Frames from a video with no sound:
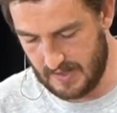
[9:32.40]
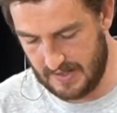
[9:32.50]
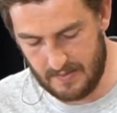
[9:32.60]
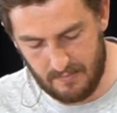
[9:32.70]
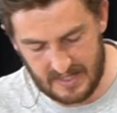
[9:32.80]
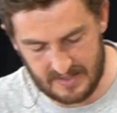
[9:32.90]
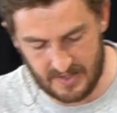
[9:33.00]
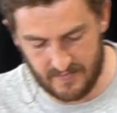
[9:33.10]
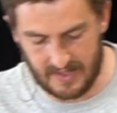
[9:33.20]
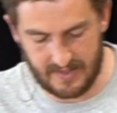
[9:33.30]
And the
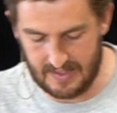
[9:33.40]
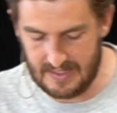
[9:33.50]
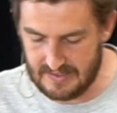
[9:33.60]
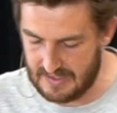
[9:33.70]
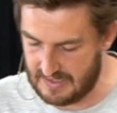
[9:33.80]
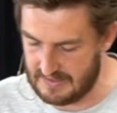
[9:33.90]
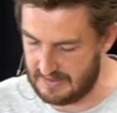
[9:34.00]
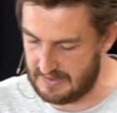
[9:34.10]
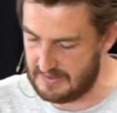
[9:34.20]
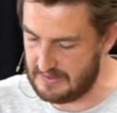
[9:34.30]
message of
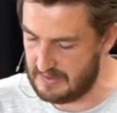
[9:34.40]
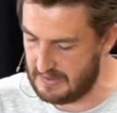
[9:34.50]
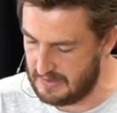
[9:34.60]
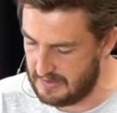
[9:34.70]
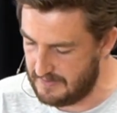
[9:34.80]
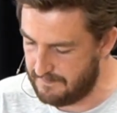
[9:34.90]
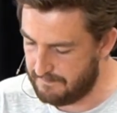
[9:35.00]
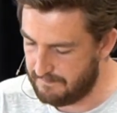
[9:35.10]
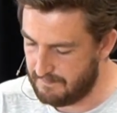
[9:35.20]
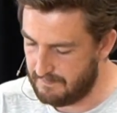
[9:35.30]
Ecclesiastes
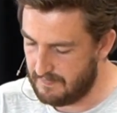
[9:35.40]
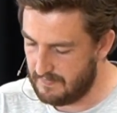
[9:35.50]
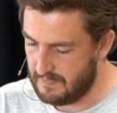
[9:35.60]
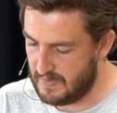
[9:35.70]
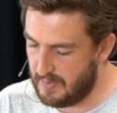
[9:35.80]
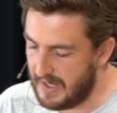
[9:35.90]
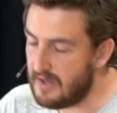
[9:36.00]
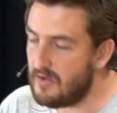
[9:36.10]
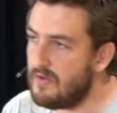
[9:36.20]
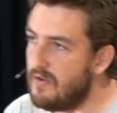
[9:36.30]

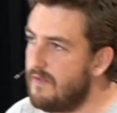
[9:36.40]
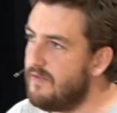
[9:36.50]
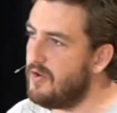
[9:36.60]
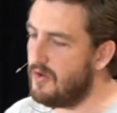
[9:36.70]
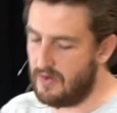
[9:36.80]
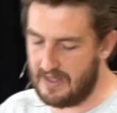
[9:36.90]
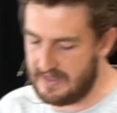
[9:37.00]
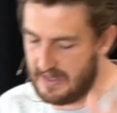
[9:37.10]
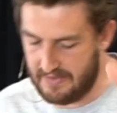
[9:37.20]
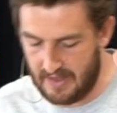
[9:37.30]
depending on your view,
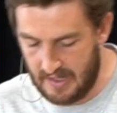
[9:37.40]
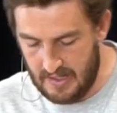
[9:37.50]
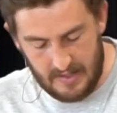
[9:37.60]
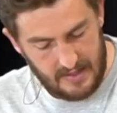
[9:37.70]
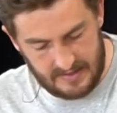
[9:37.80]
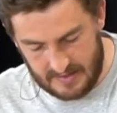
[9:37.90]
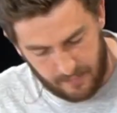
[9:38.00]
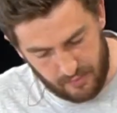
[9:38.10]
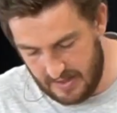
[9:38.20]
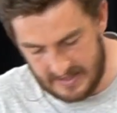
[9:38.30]
is either it's
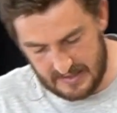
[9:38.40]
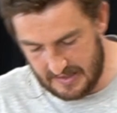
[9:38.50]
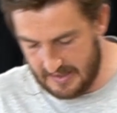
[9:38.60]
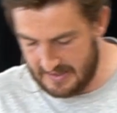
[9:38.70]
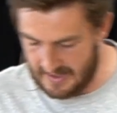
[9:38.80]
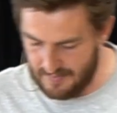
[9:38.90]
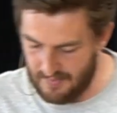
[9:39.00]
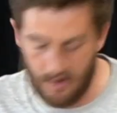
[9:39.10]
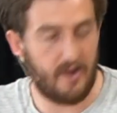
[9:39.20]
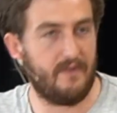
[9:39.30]
depressing, it's
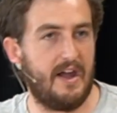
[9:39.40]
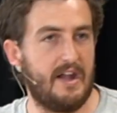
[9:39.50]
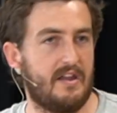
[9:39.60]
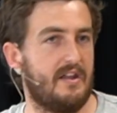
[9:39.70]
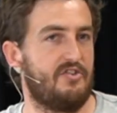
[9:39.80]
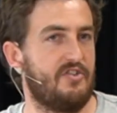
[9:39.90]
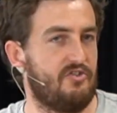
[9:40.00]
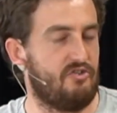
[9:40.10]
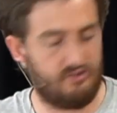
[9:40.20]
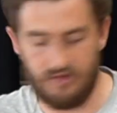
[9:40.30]
unmotivating, and it's
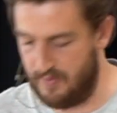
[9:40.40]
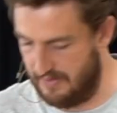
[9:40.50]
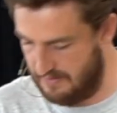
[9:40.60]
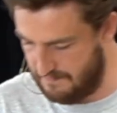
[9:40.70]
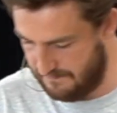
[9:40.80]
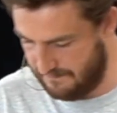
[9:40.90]
just stupid,